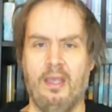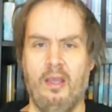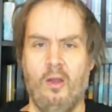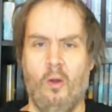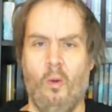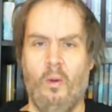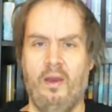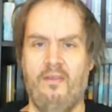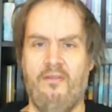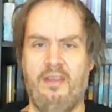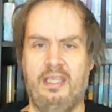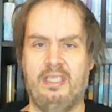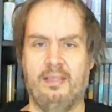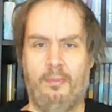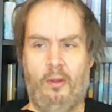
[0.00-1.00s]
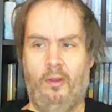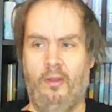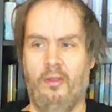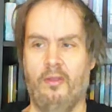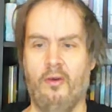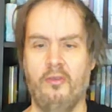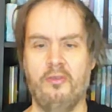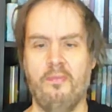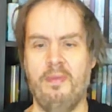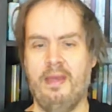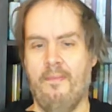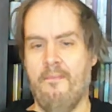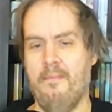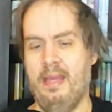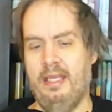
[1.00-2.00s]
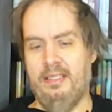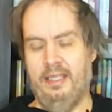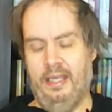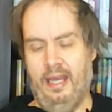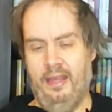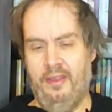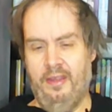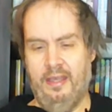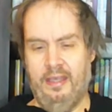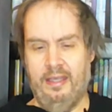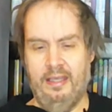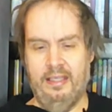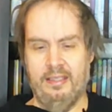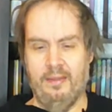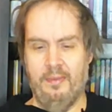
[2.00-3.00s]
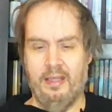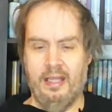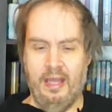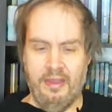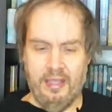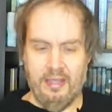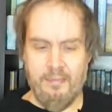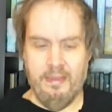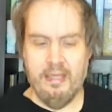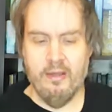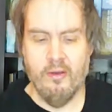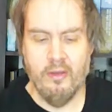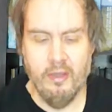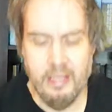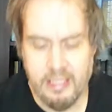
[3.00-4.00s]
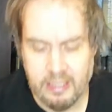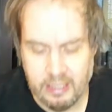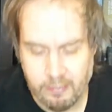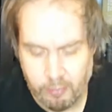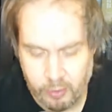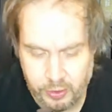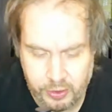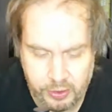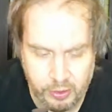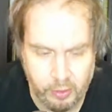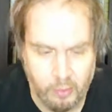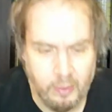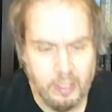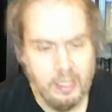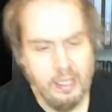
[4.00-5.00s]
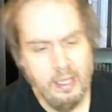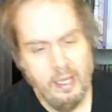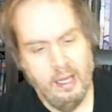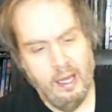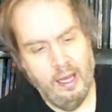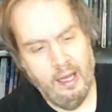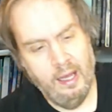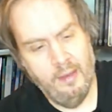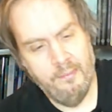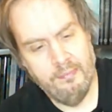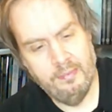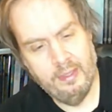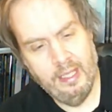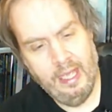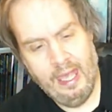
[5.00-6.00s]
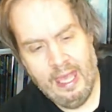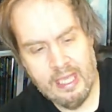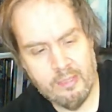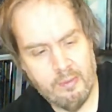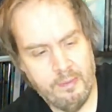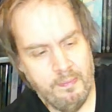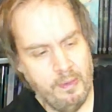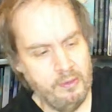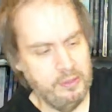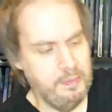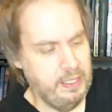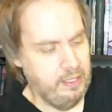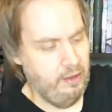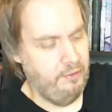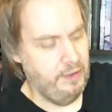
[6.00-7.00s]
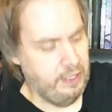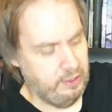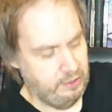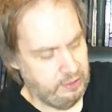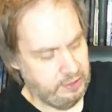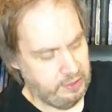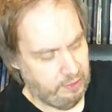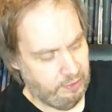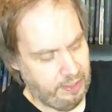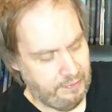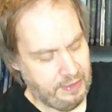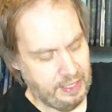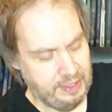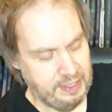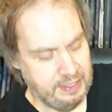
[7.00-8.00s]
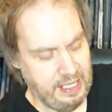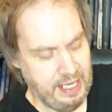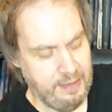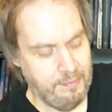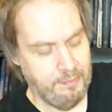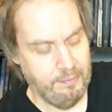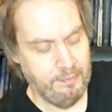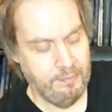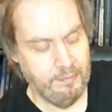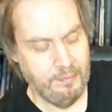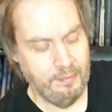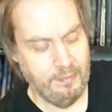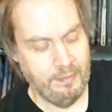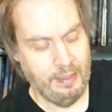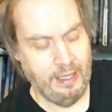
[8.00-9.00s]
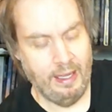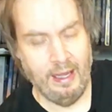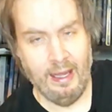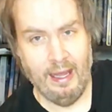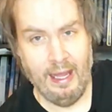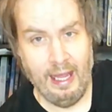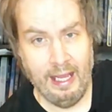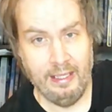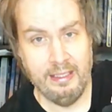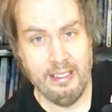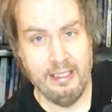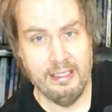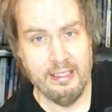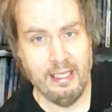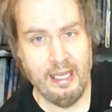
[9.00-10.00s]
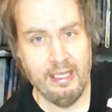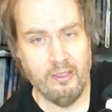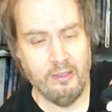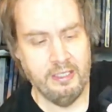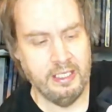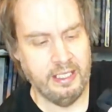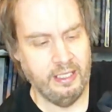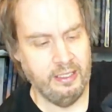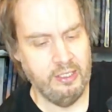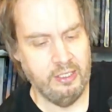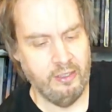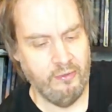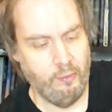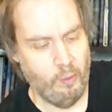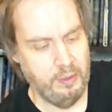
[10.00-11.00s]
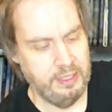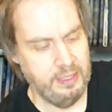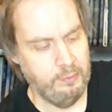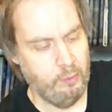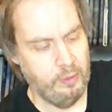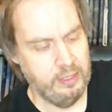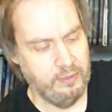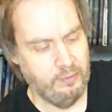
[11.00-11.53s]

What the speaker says: Invincible, those would be amazing, I think. And it's something that I think that Mego could easily pursue. As with most Mego figures, you know, they've got the same highly designed articulation, 14 points of